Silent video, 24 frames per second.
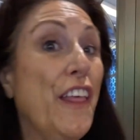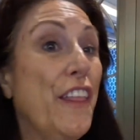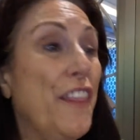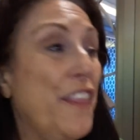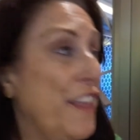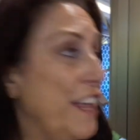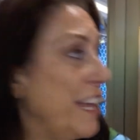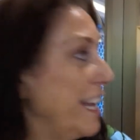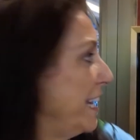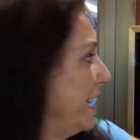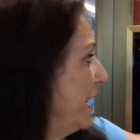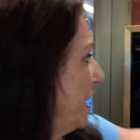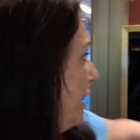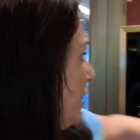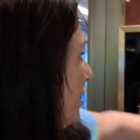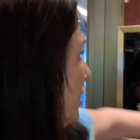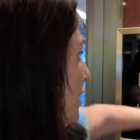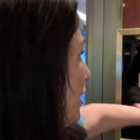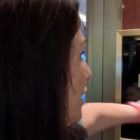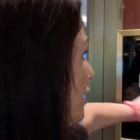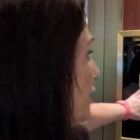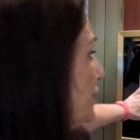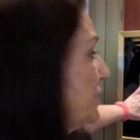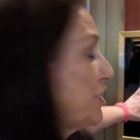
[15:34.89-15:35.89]
the
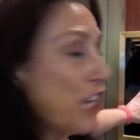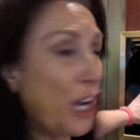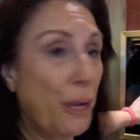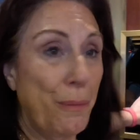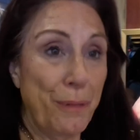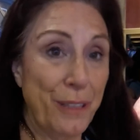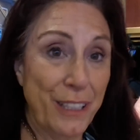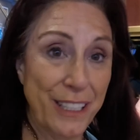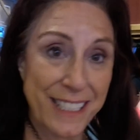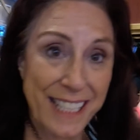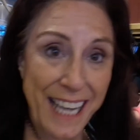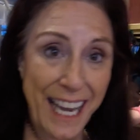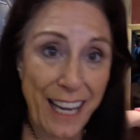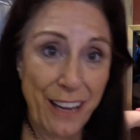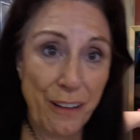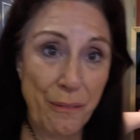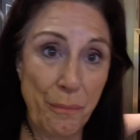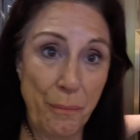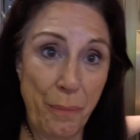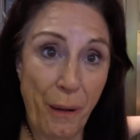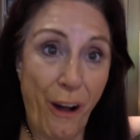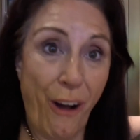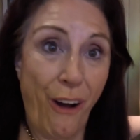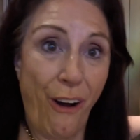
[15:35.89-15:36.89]
Double
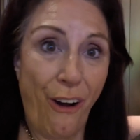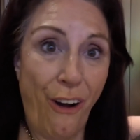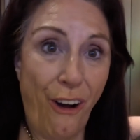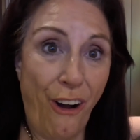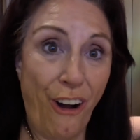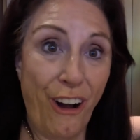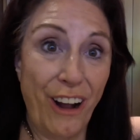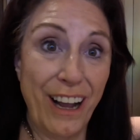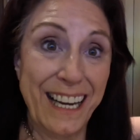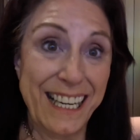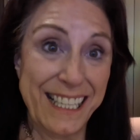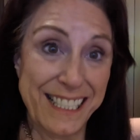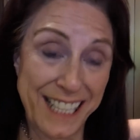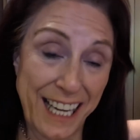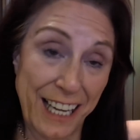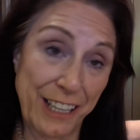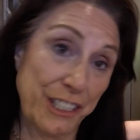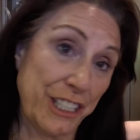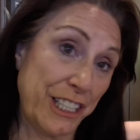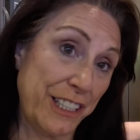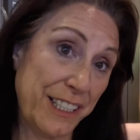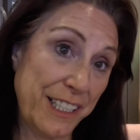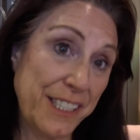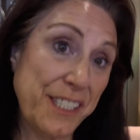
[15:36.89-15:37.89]
Down Bar is
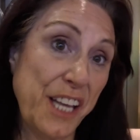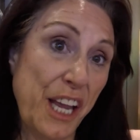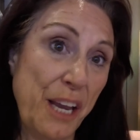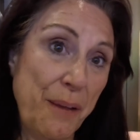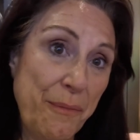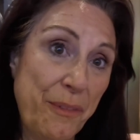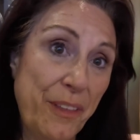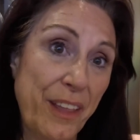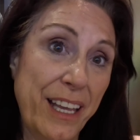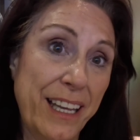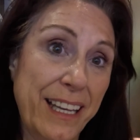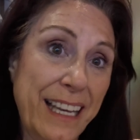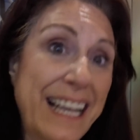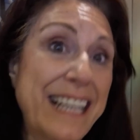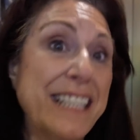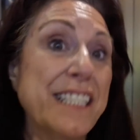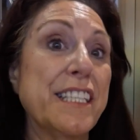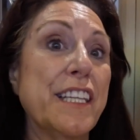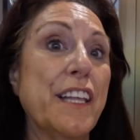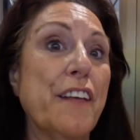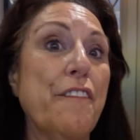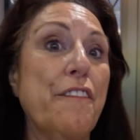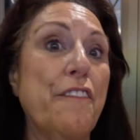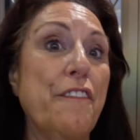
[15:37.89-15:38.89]
actually the same thing as
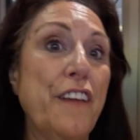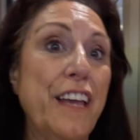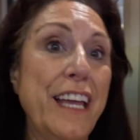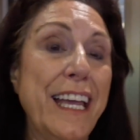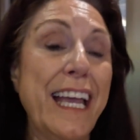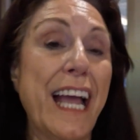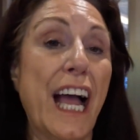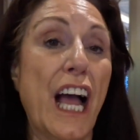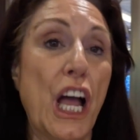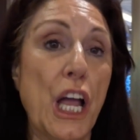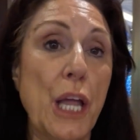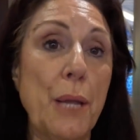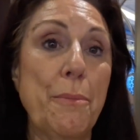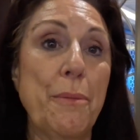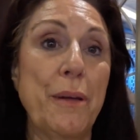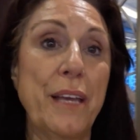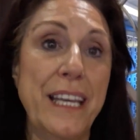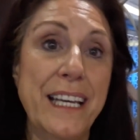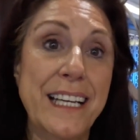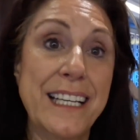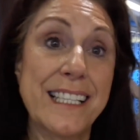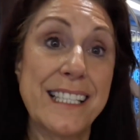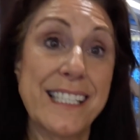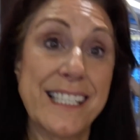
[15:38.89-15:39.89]
the
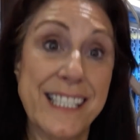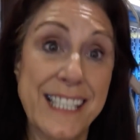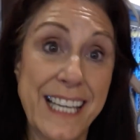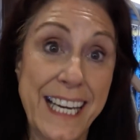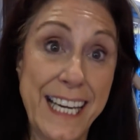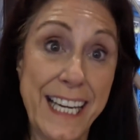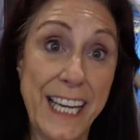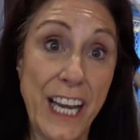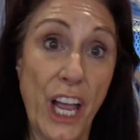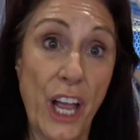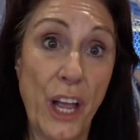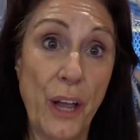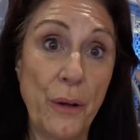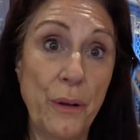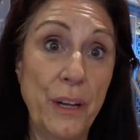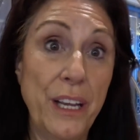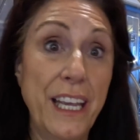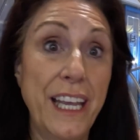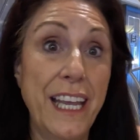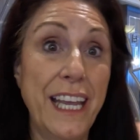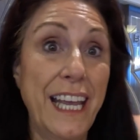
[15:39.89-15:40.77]
VIP Casino.